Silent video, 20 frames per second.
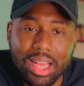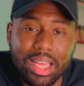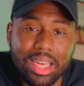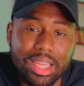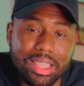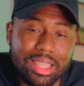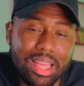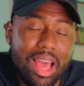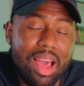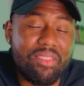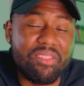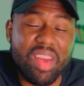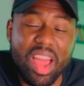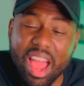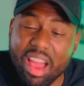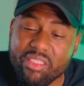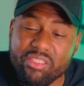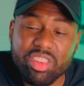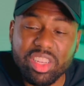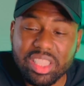It doesn't have
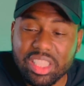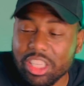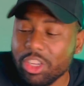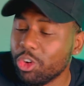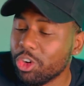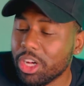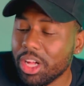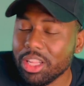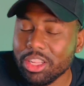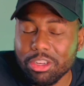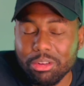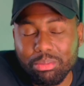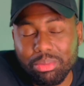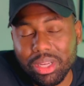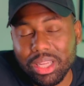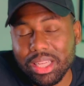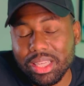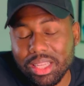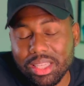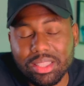every single color,
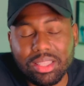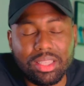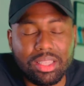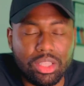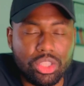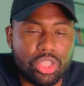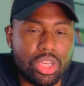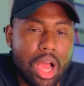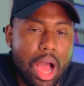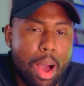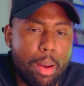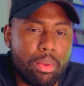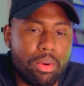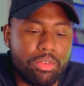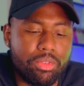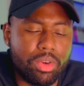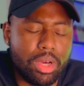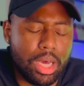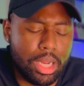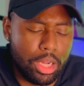but it does a good job
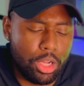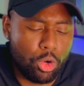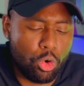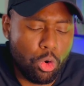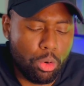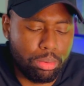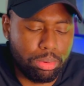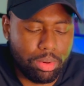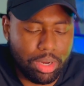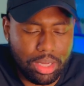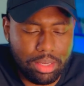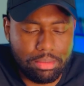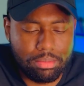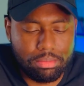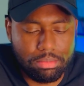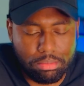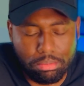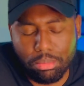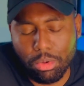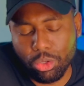of kind of incorporating
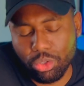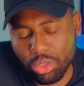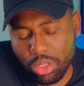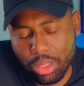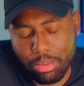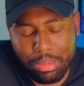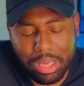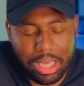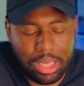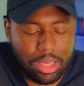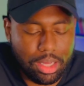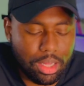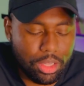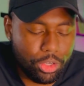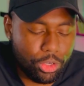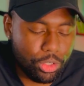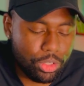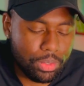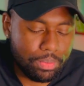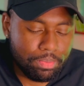most of the main colors.